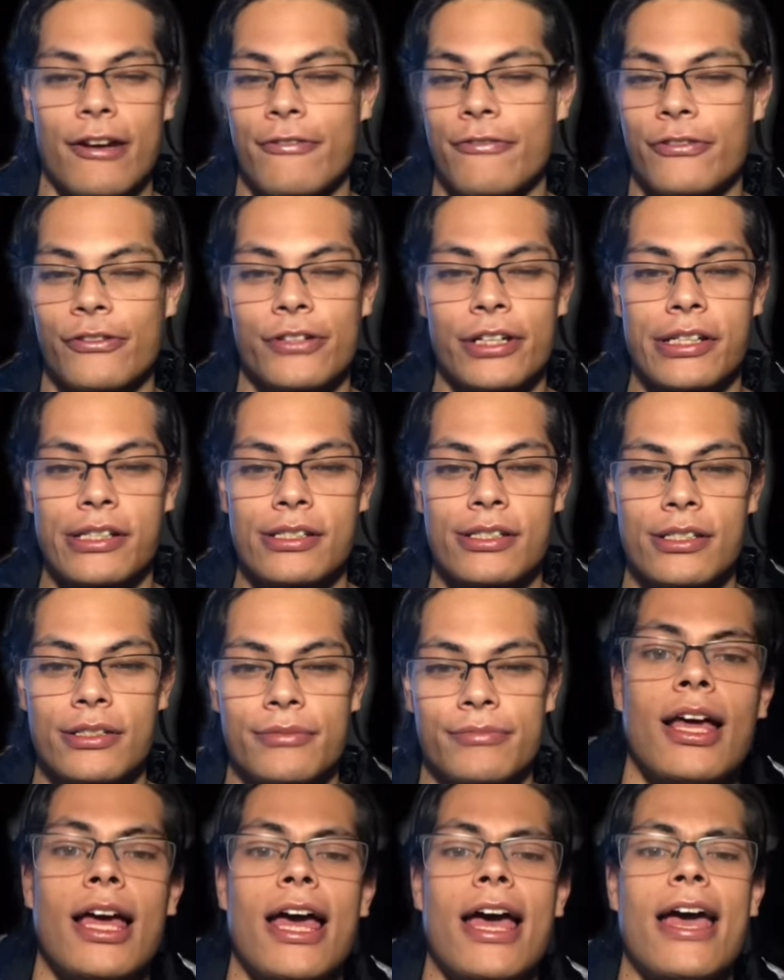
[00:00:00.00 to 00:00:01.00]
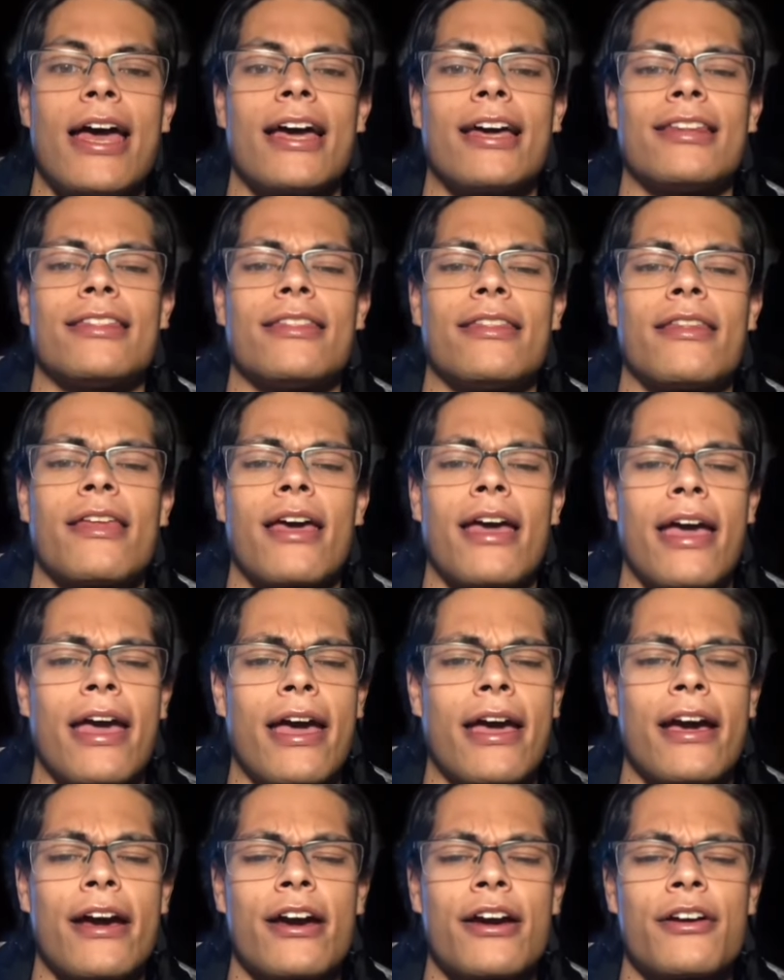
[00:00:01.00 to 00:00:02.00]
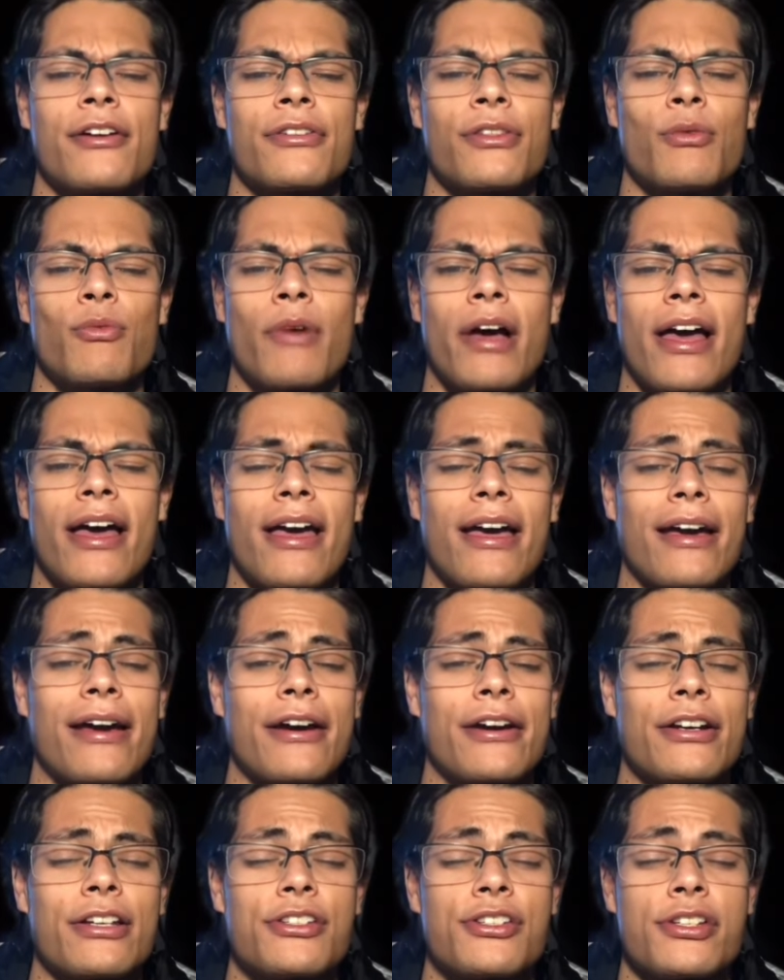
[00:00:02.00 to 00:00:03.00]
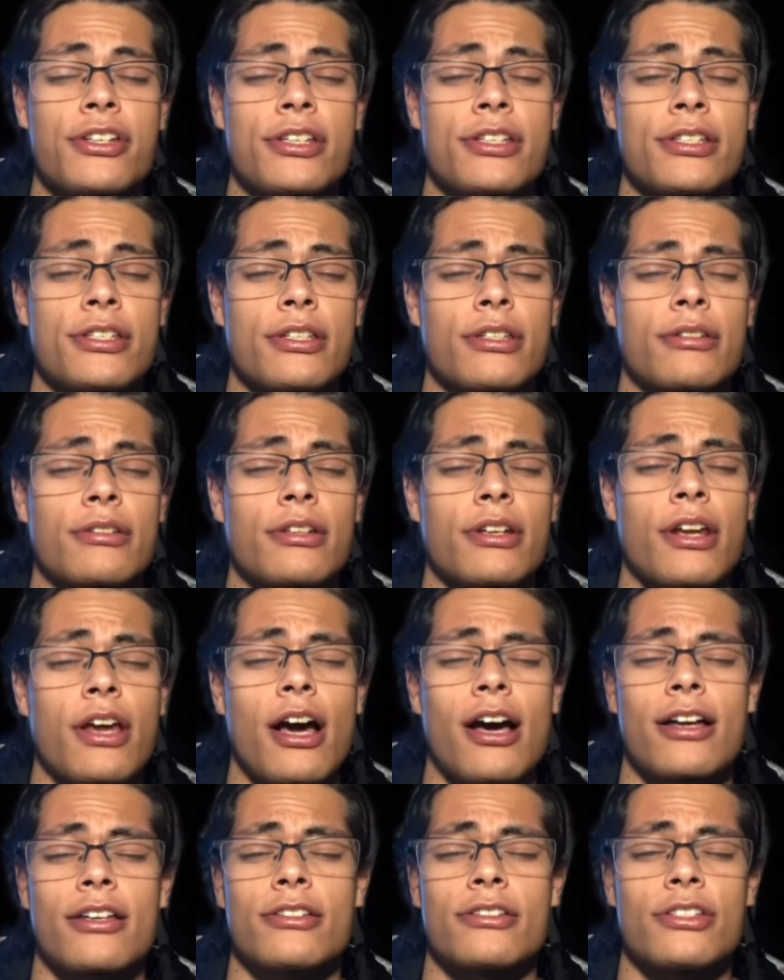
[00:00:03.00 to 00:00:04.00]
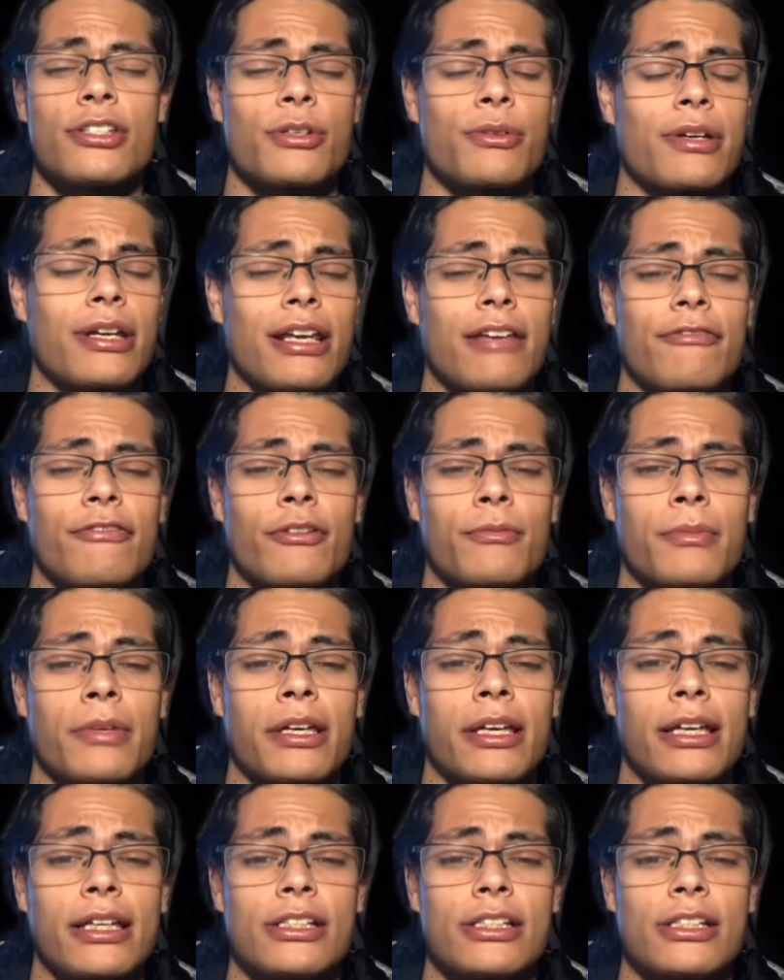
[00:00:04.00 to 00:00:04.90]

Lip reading: for it. And the hair, the wet hair, is just not doing it for me.